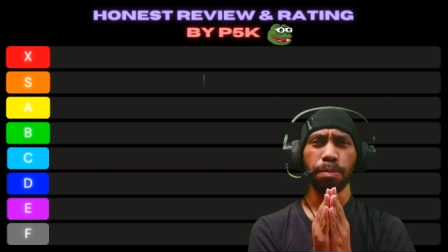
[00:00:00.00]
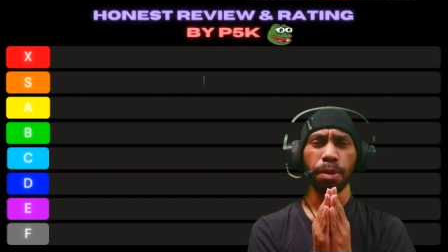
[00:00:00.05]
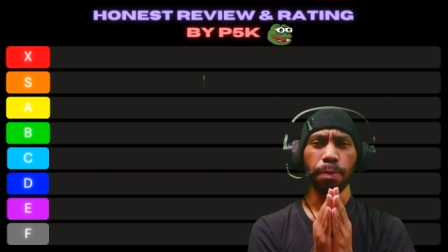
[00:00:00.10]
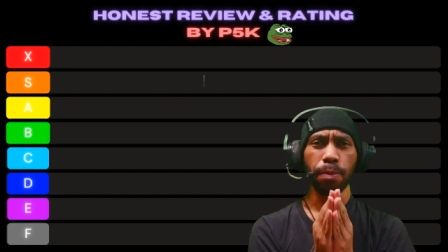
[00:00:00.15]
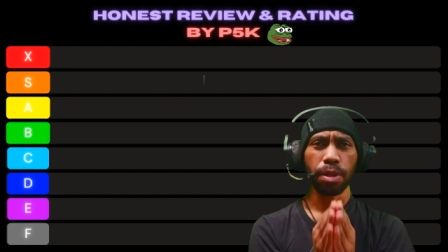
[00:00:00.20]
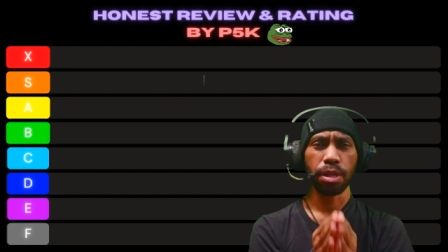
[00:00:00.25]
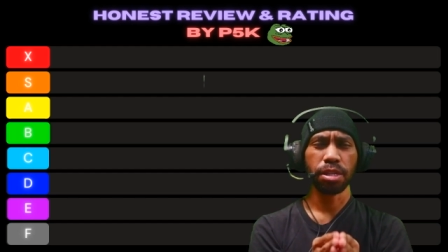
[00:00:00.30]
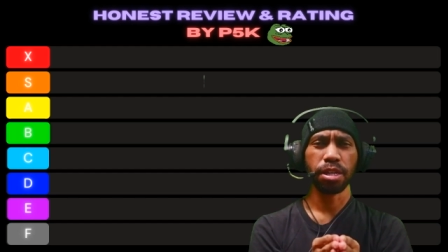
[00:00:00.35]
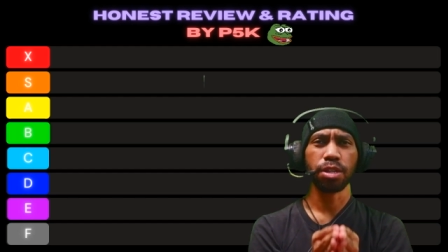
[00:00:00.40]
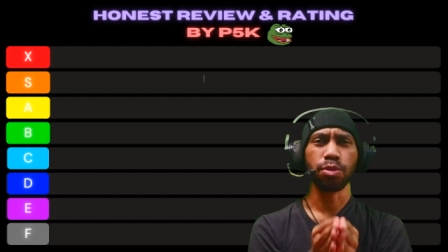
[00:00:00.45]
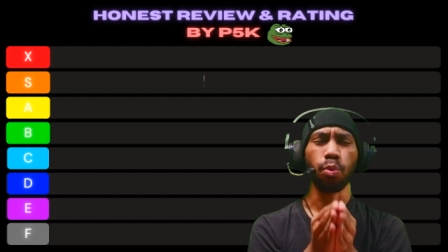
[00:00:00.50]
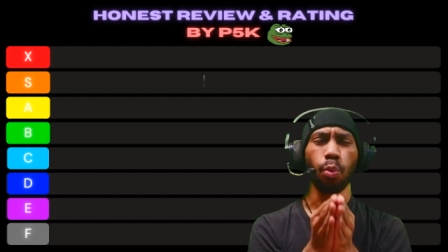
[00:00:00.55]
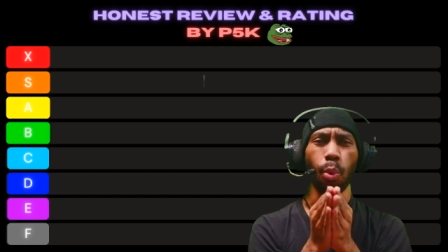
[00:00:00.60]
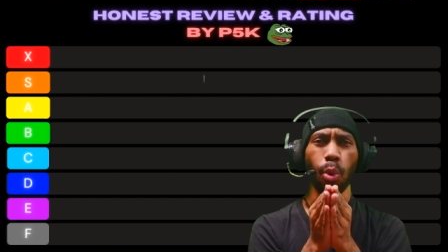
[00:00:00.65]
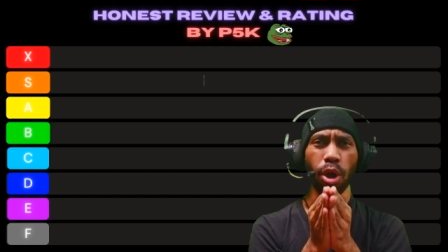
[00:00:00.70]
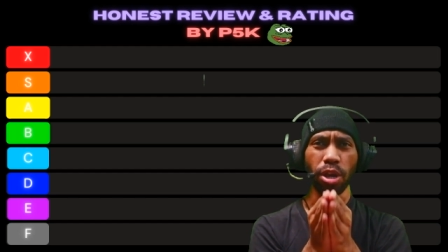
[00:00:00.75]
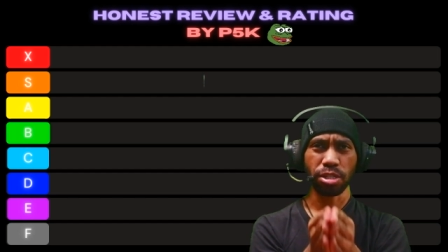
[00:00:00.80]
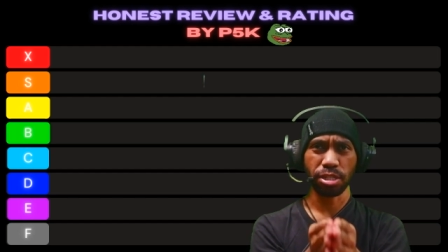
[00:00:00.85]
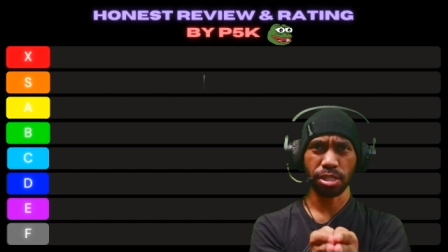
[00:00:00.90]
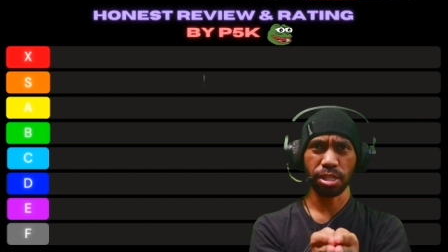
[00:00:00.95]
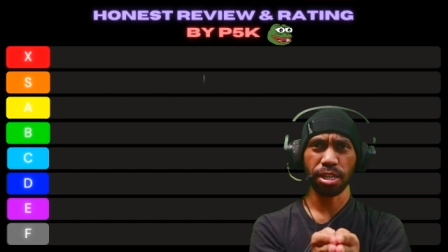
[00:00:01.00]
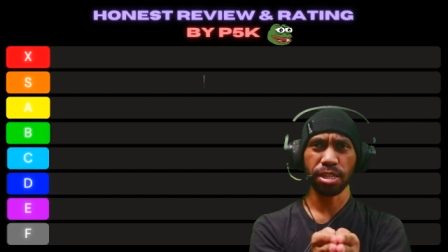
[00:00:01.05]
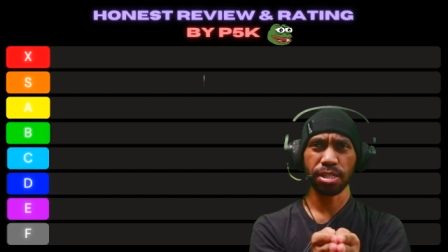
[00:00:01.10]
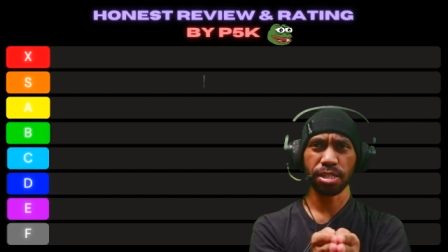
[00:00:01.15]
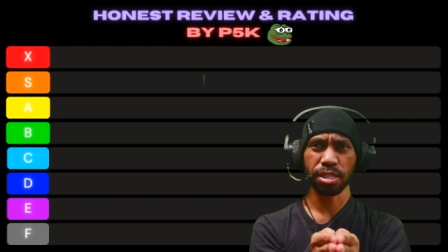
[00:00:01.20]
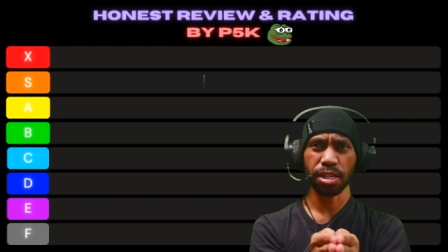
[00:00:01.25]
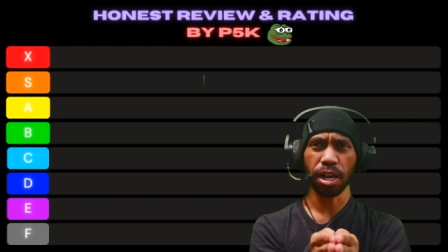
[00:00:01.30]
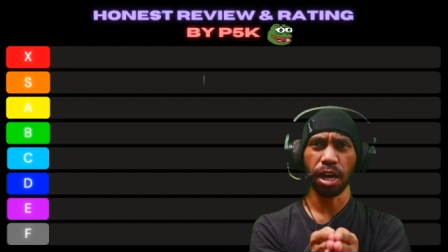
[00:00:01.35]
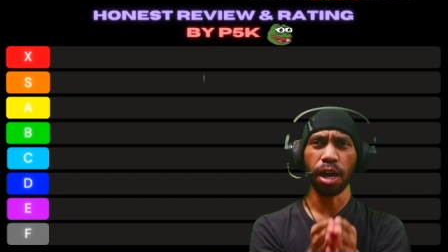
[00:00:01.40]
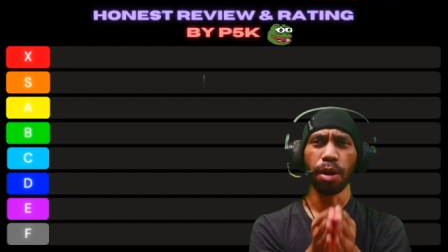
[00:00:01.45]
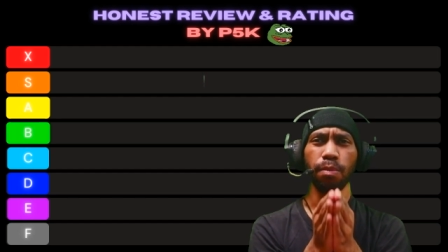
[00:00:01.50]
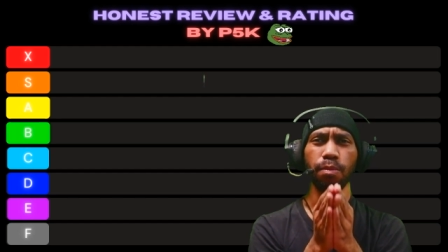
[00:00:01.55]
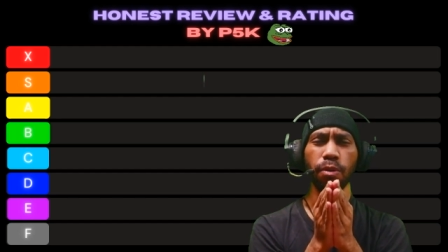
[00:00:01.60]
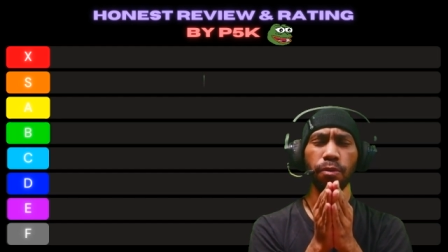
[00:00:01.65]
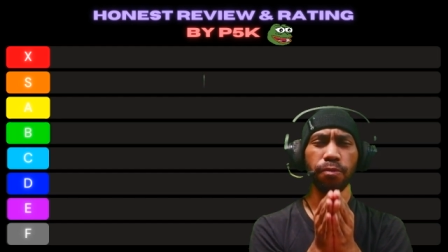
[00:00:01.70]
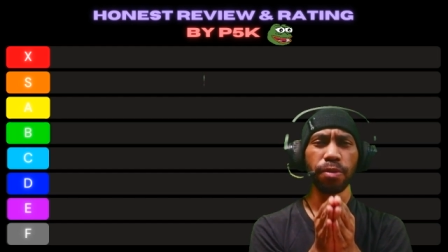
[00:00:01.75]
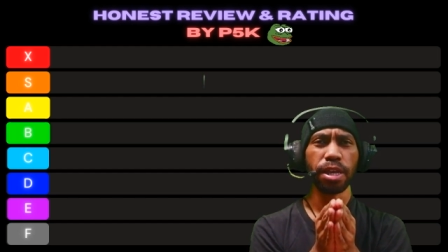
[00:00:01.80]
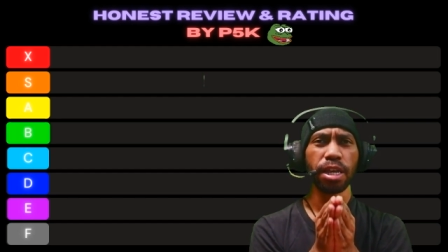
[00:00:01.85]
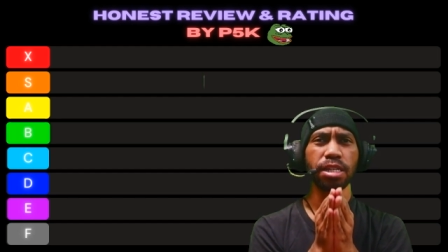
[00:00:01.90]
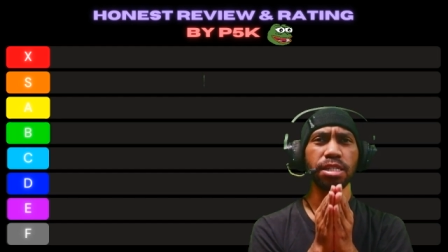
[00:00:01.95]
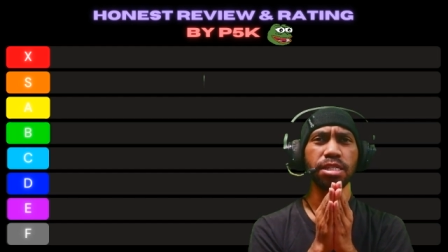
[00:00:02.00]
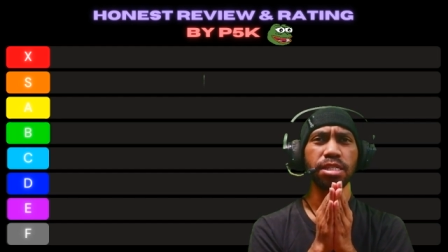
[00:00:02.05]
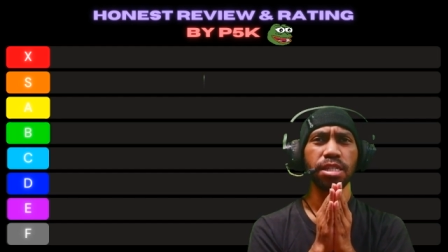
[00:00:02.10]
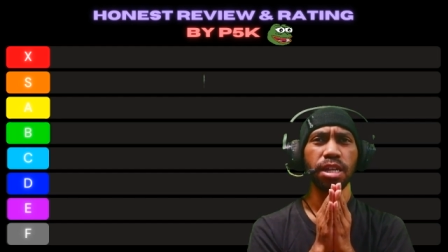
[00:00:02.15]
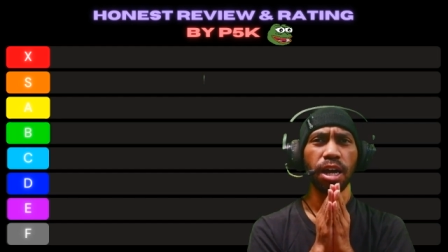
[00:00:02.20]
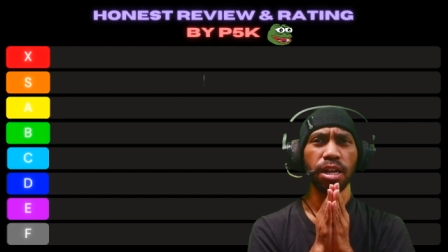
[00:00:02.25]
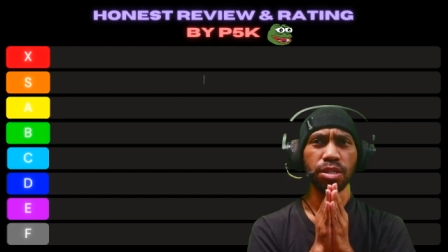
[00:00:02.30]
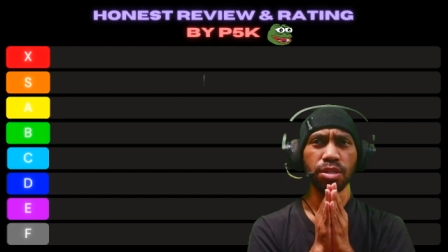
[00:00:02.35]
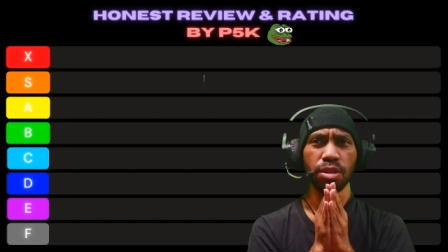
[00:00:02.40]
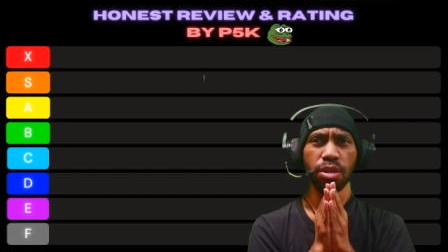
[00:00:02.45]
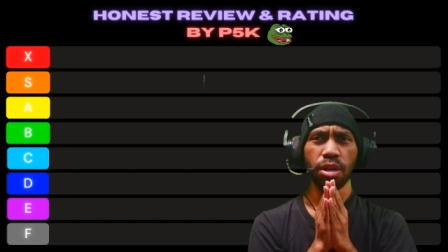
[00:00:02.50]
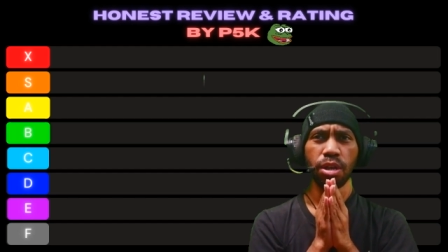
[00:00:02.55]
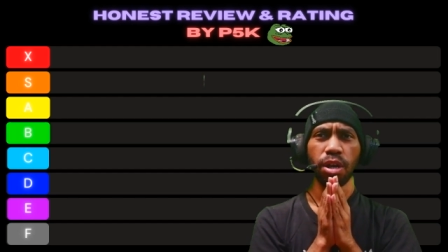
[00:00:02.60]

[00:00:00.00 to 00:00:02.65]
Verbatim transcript: people that watch this uh, movie is not